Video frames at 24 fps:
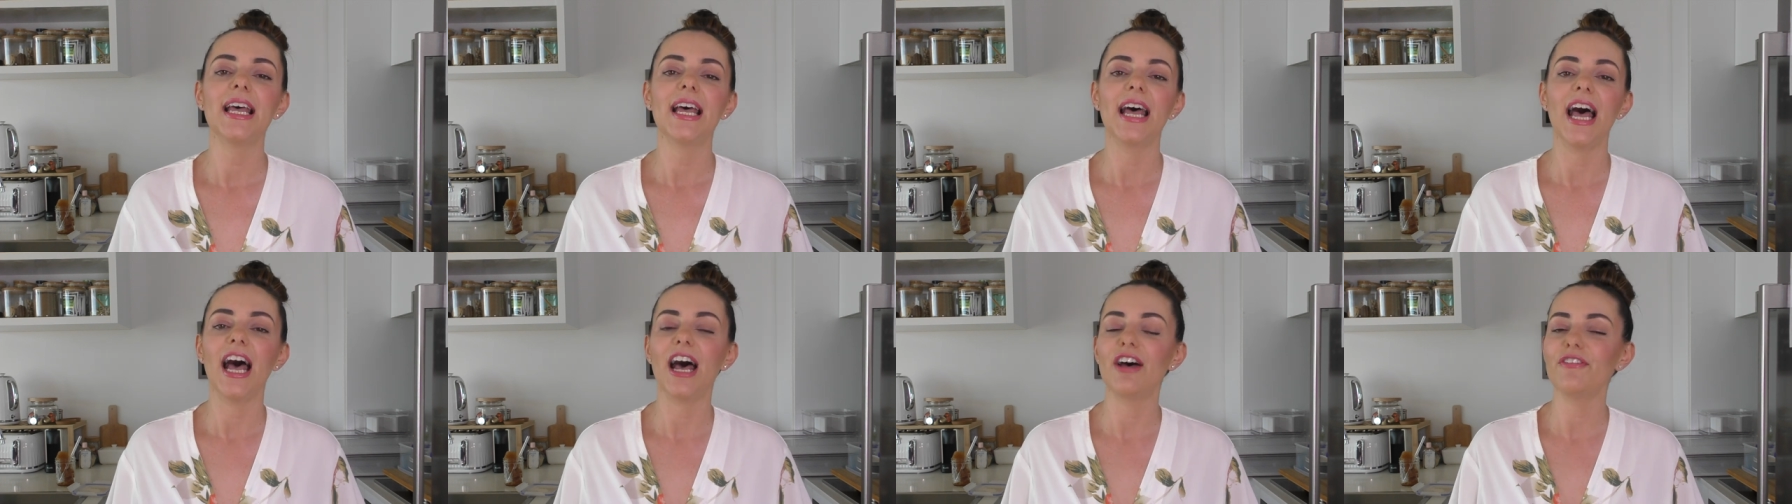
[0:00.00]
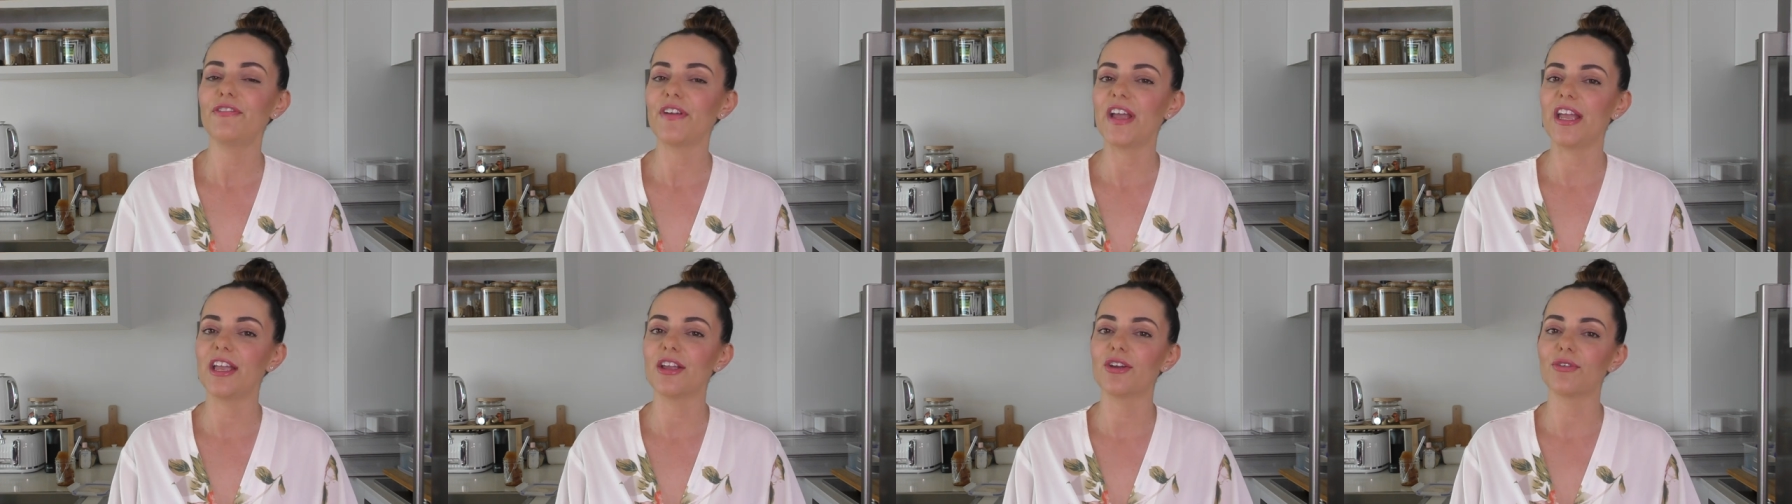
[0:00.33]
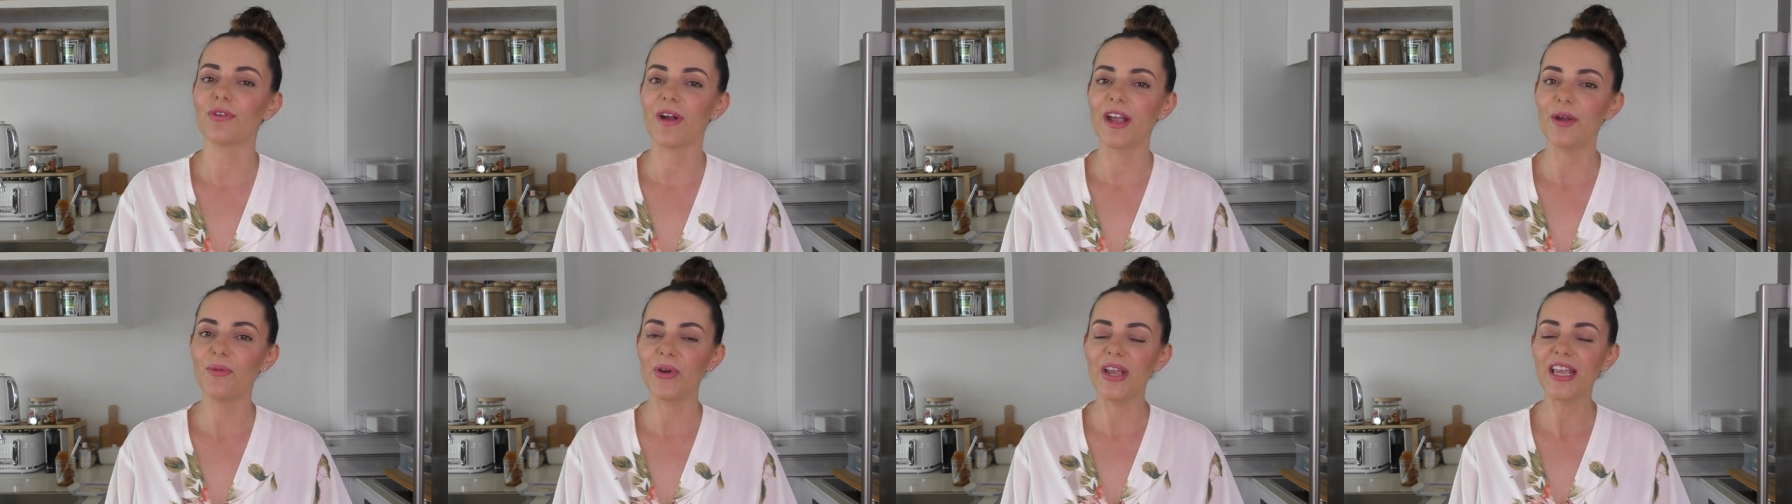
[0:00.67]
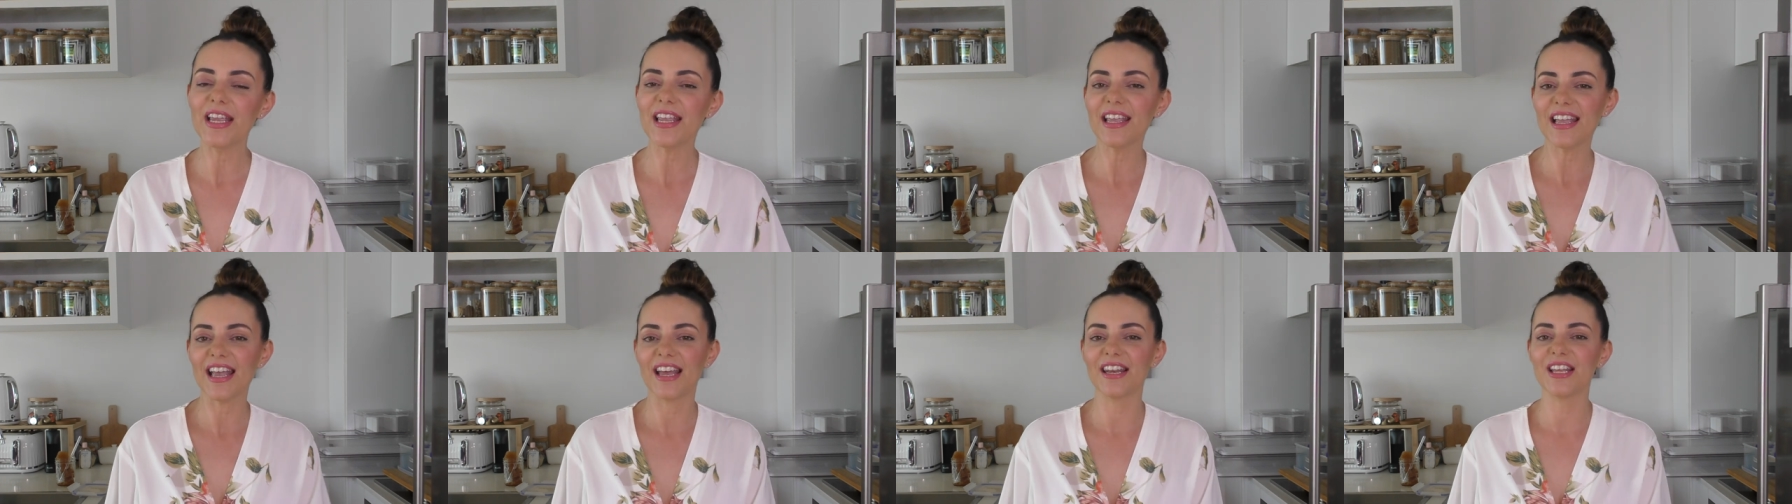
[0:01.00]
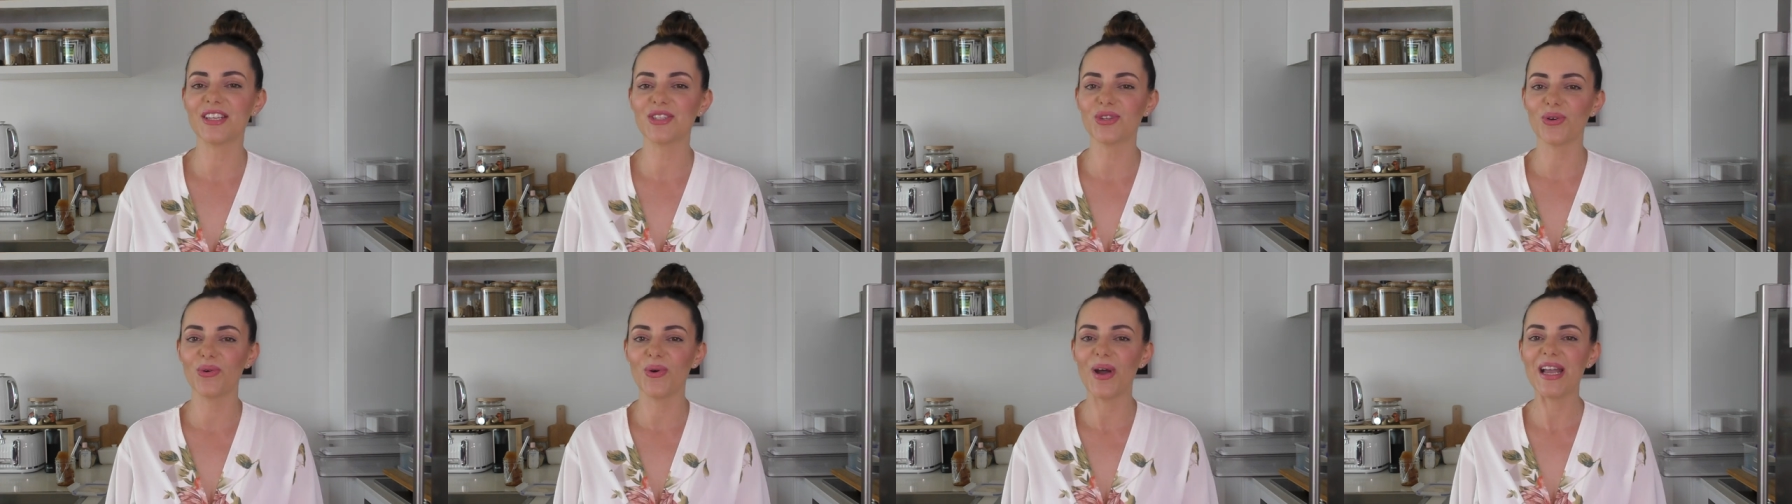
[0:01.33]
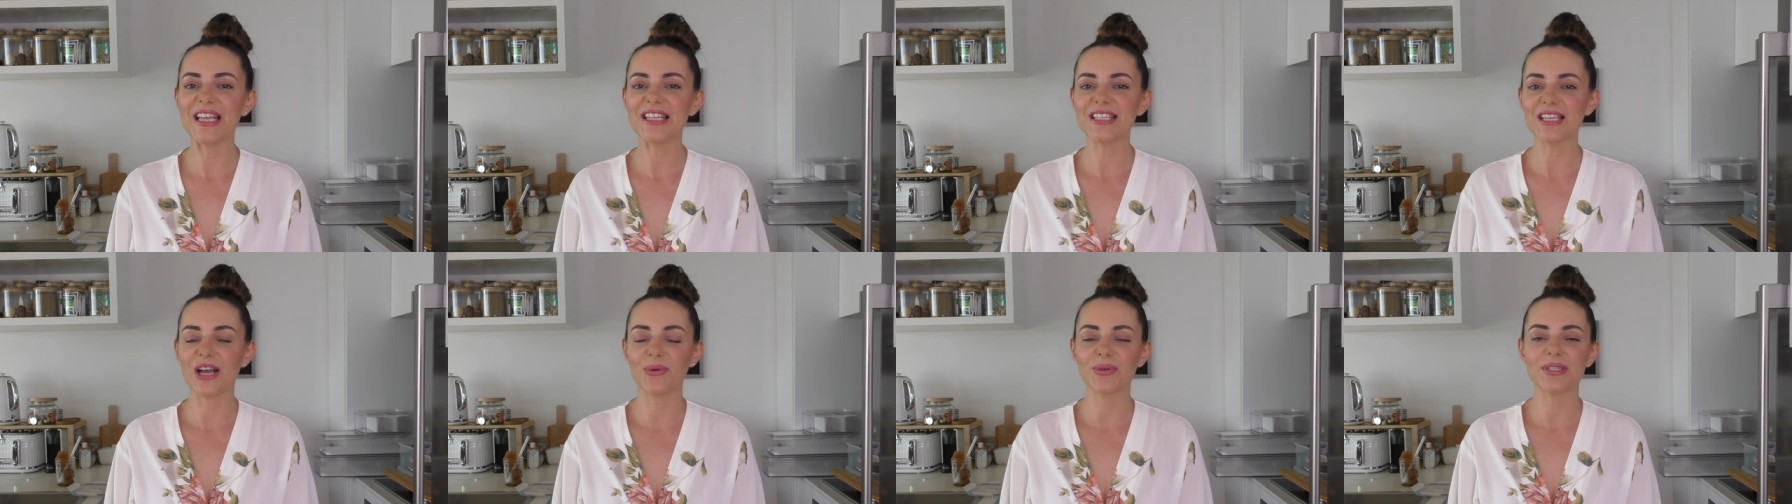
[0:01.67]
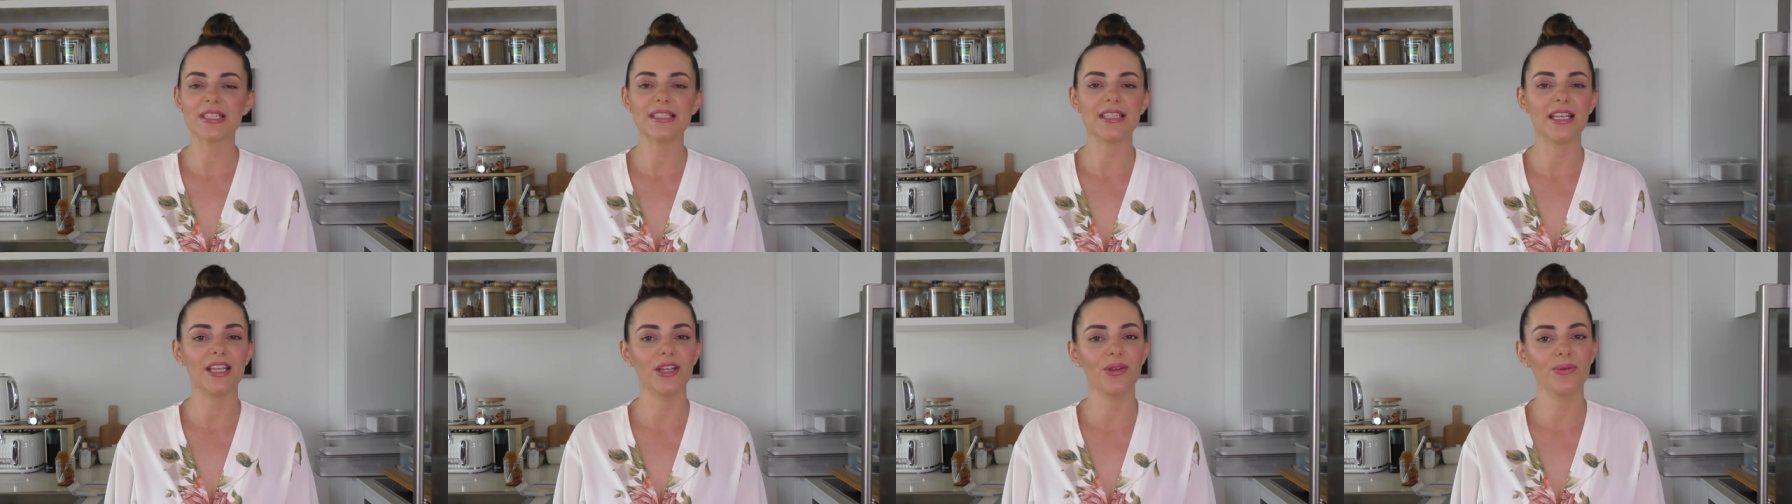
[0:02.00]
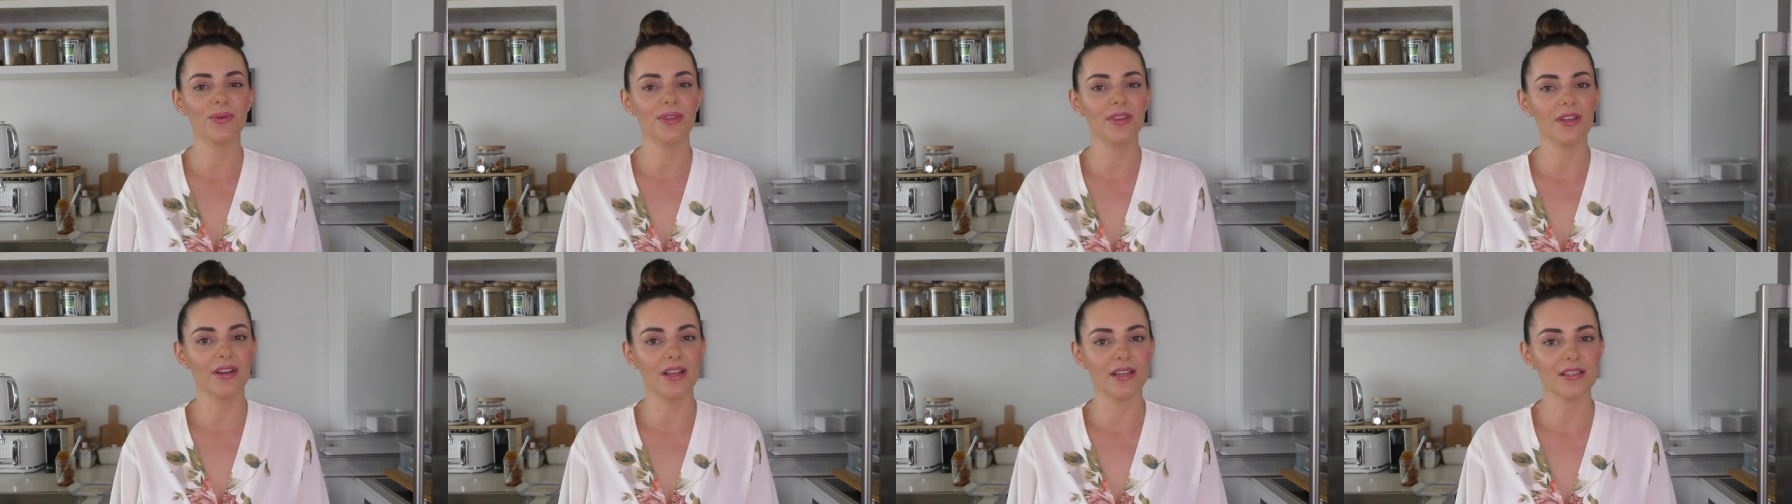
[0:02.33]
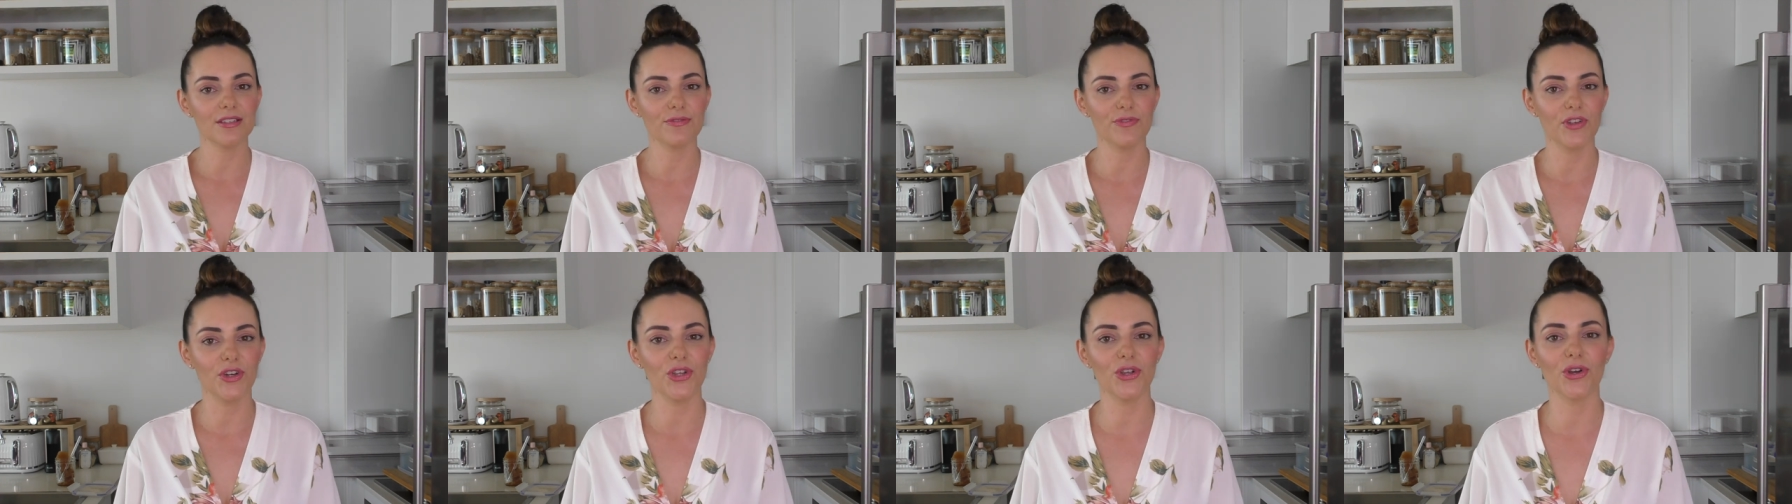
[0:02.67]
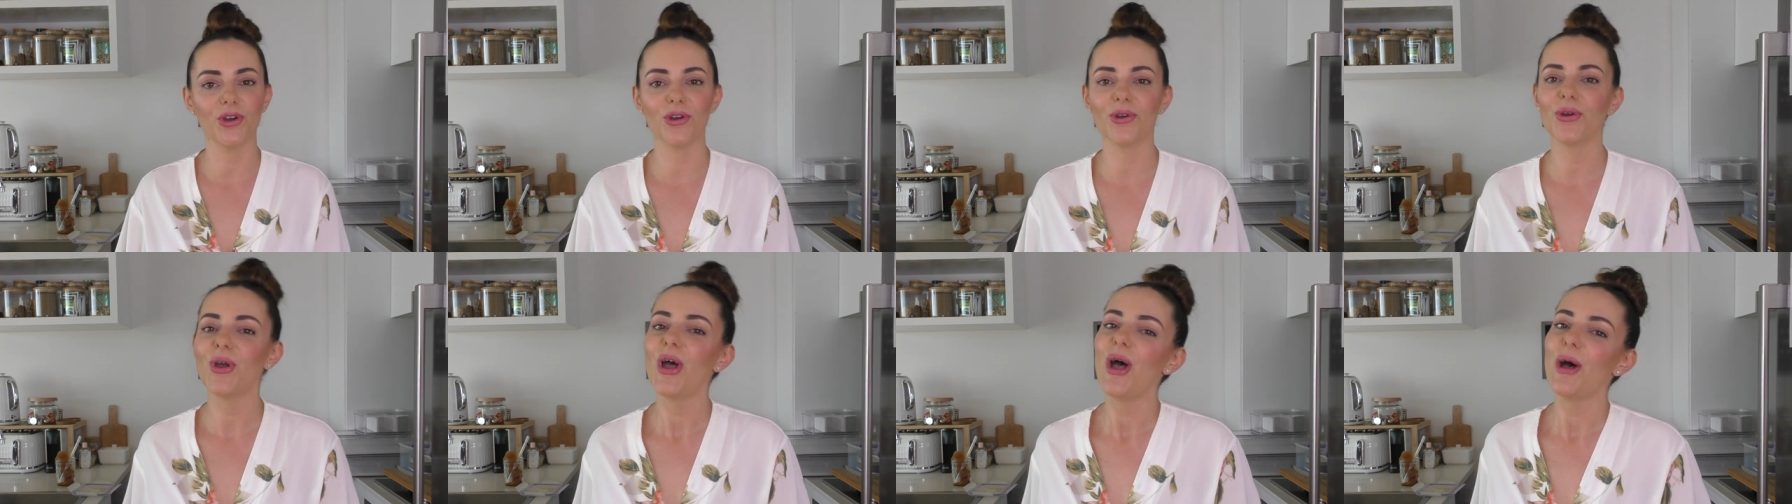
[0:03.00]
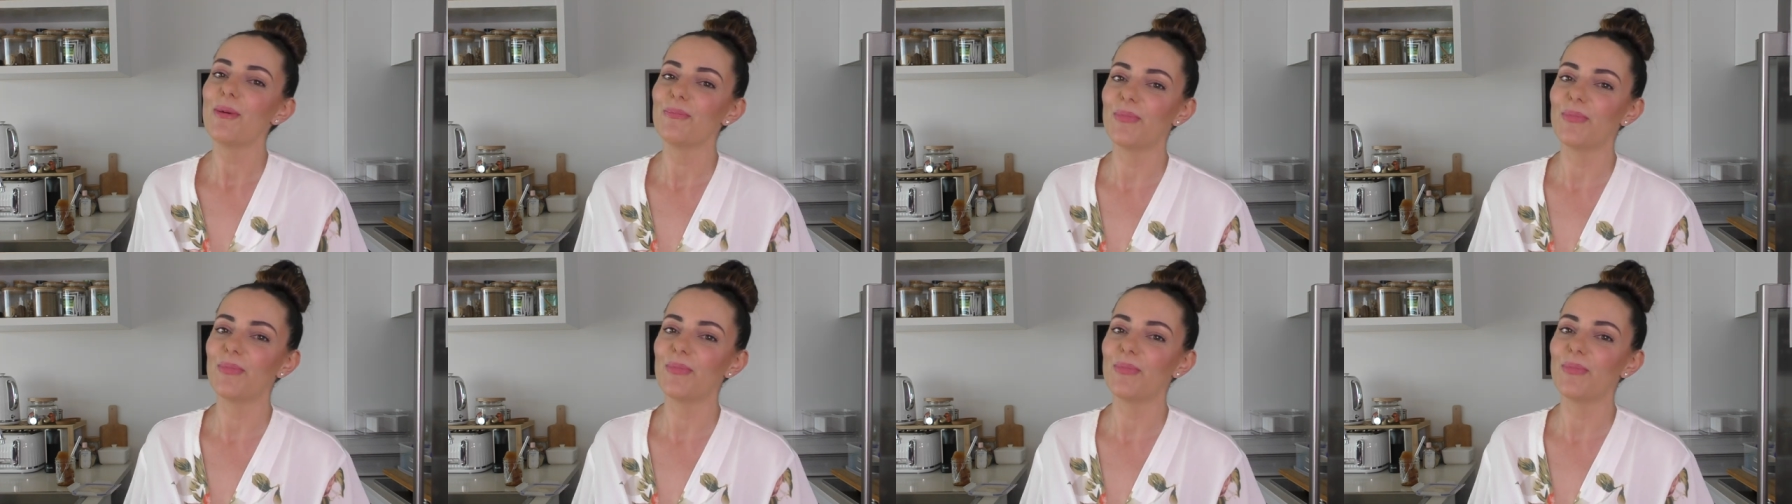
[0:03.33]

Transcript: Have a great week, and as always, I will see you in the next video.